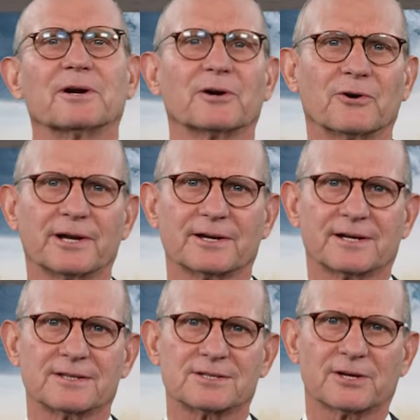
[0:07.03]
are going to
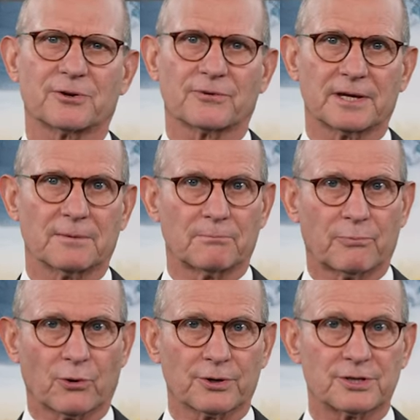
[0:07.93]
consider the
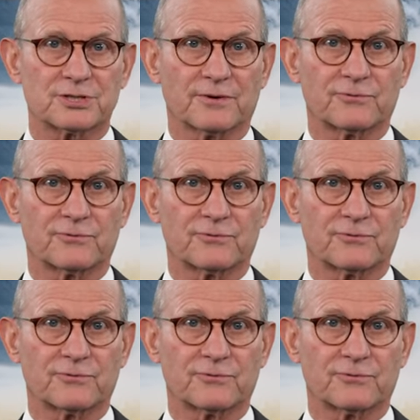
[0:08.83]
importance